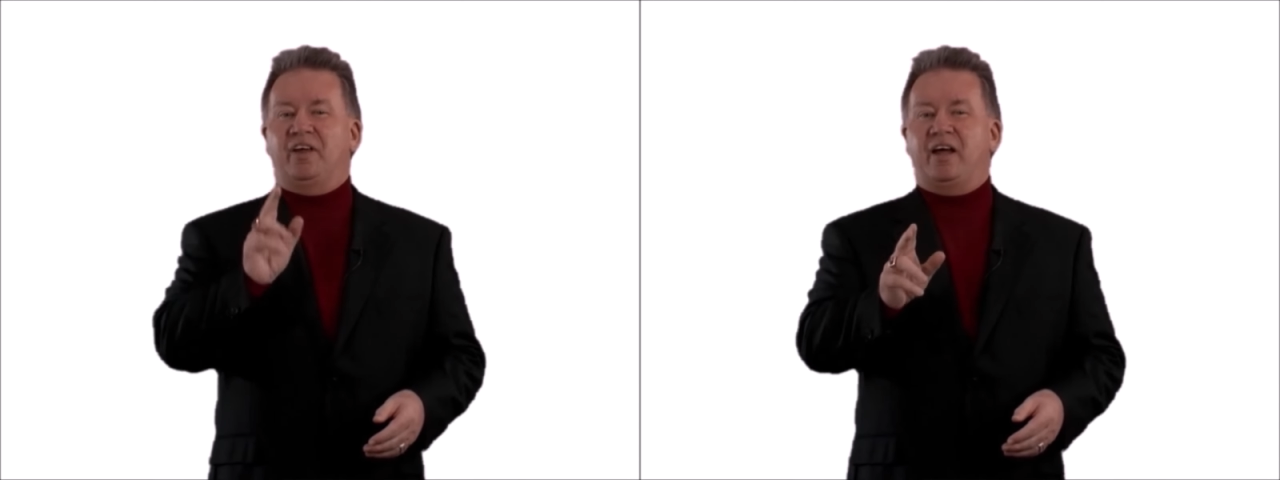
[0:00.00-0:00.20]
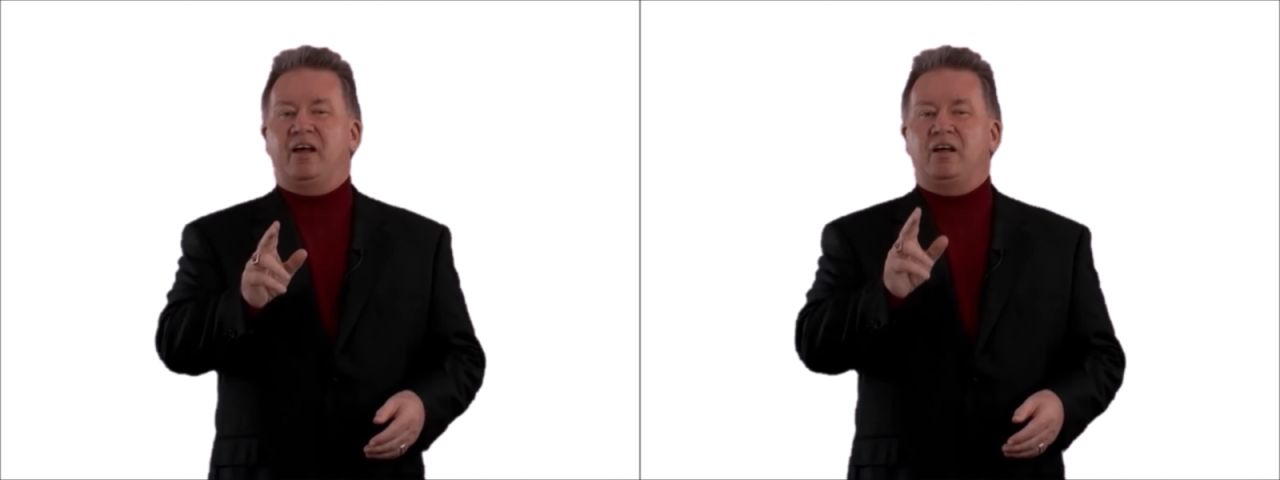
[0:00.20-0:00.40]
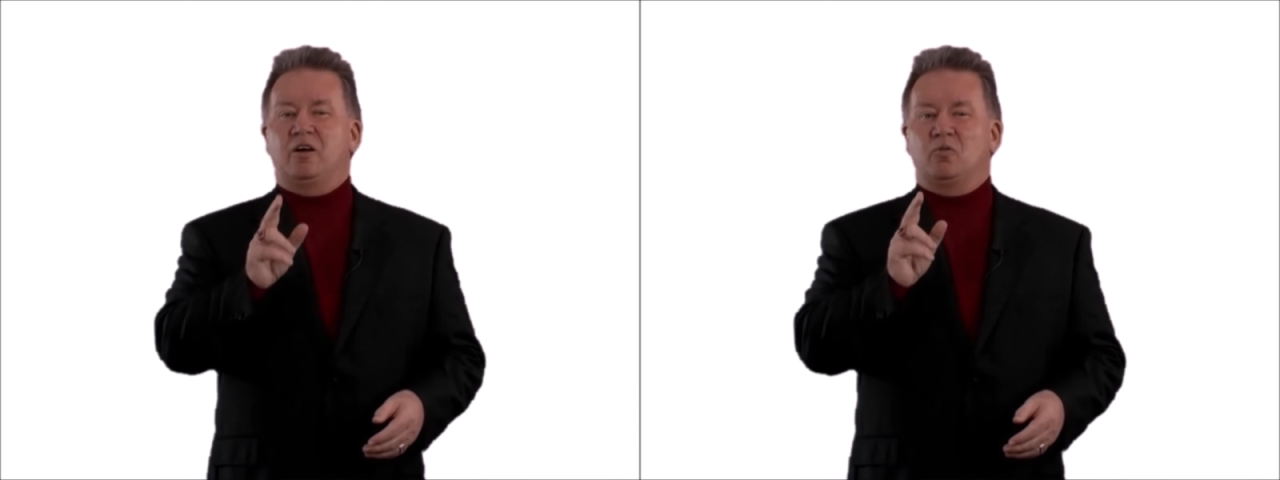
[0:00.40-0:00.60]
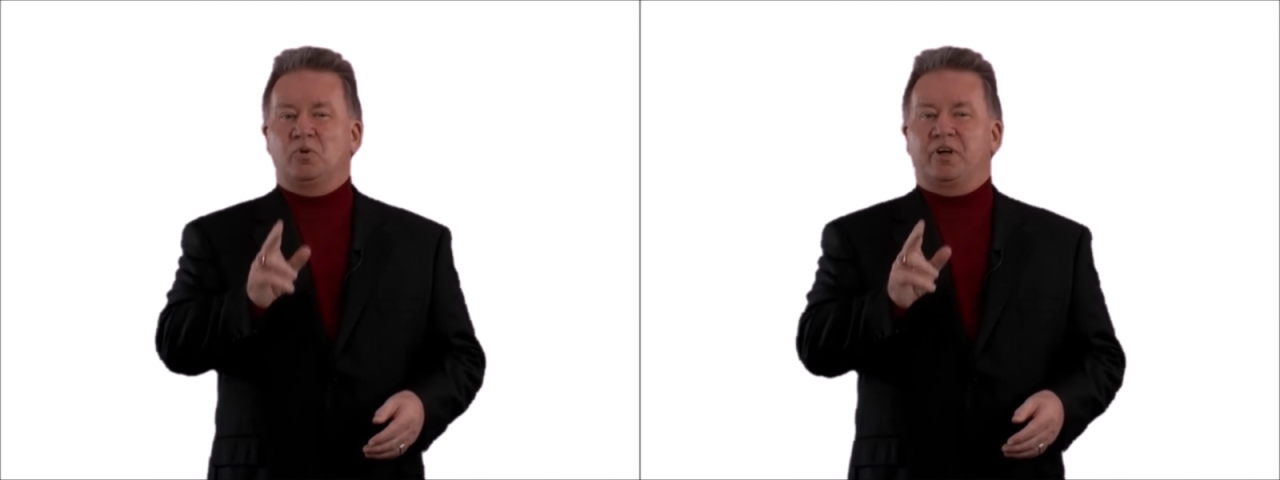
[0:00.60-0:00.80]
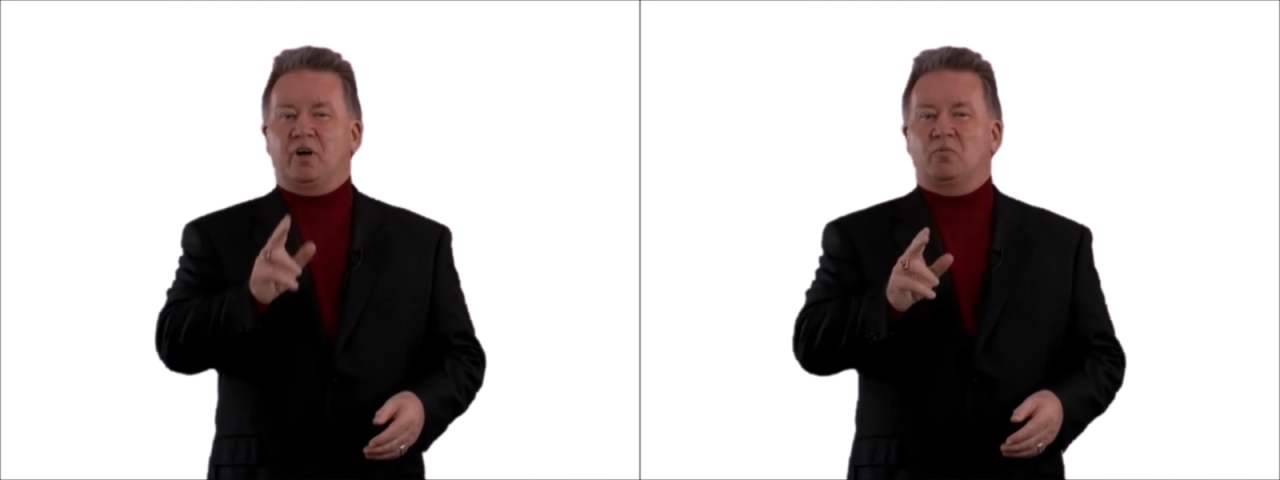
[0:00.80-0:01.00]
they
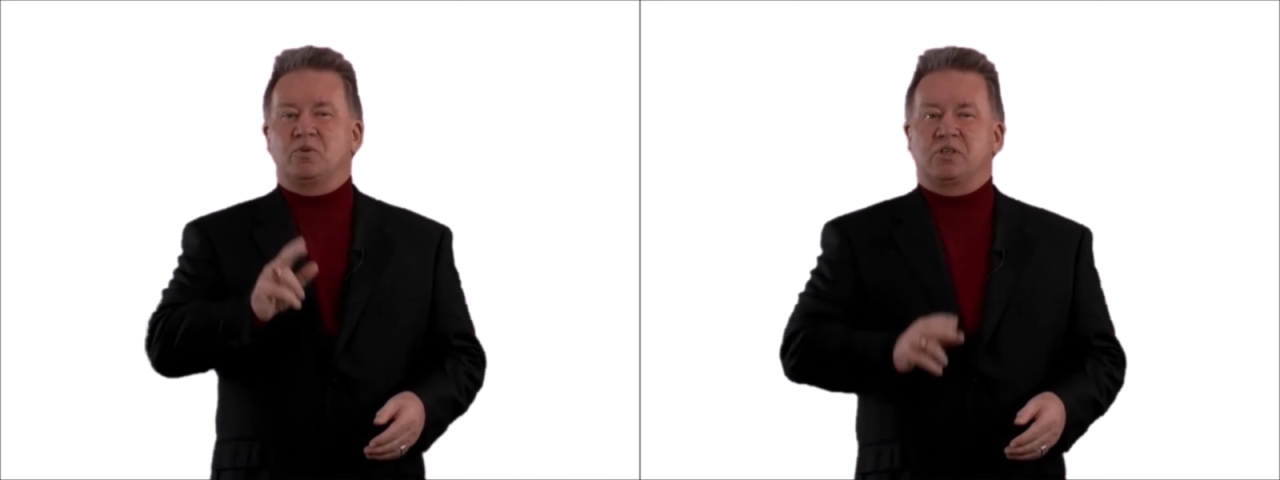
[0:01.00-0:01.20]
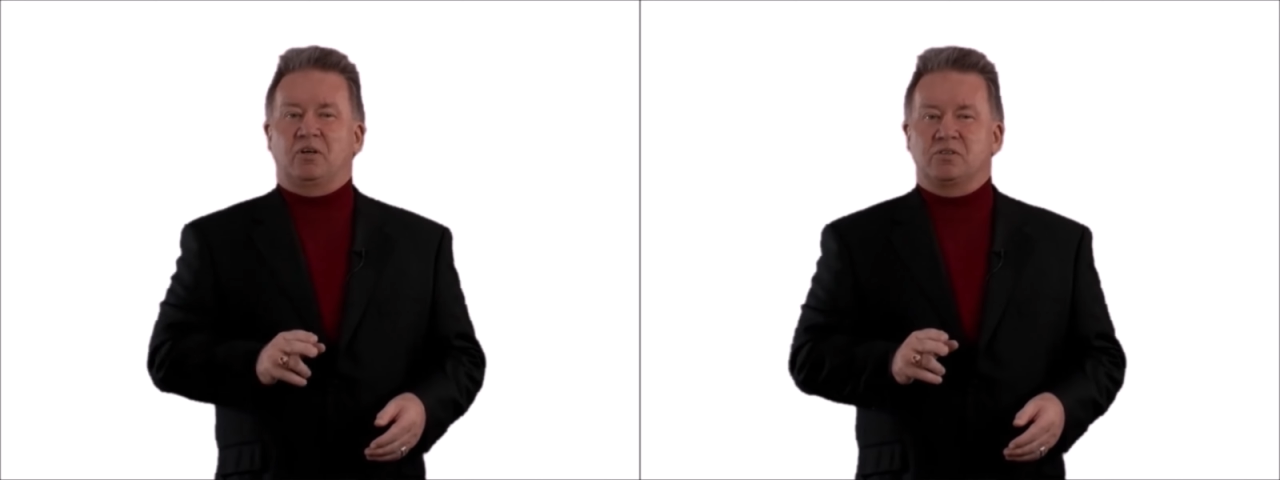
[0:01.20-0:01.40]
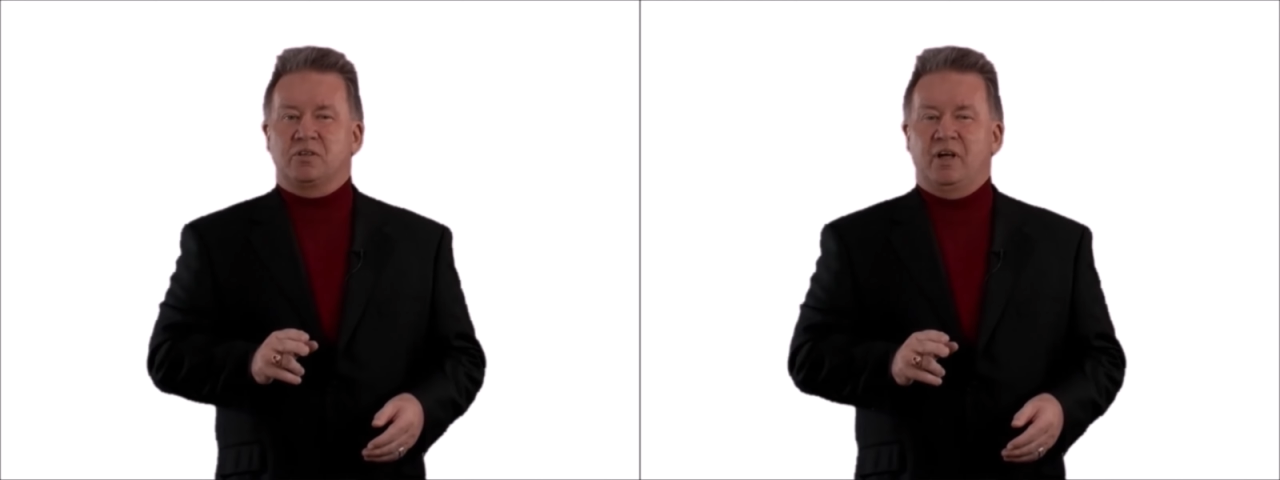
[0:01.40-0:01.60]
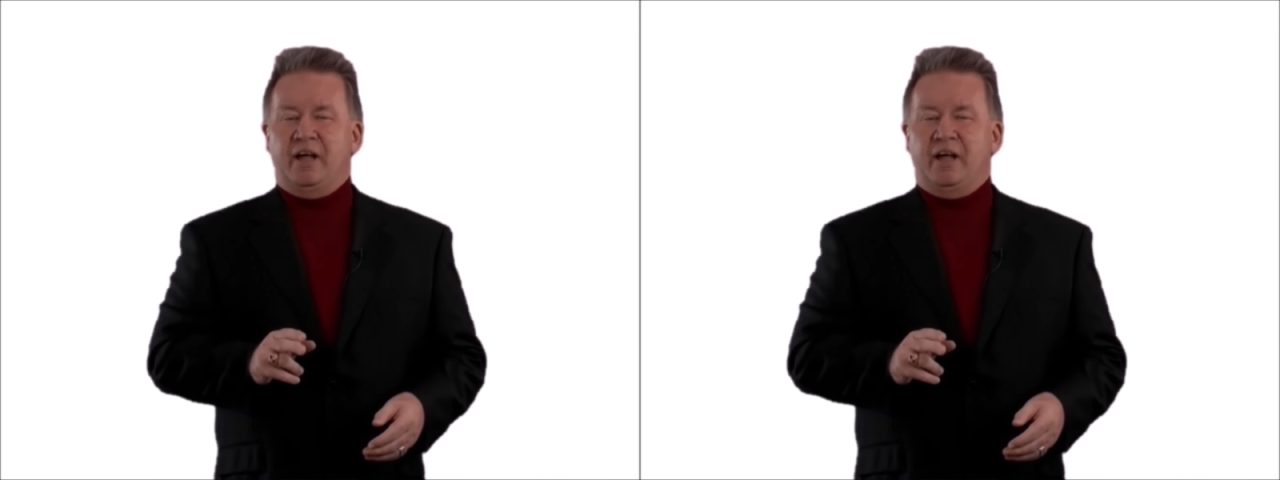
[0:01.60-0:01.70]
will get results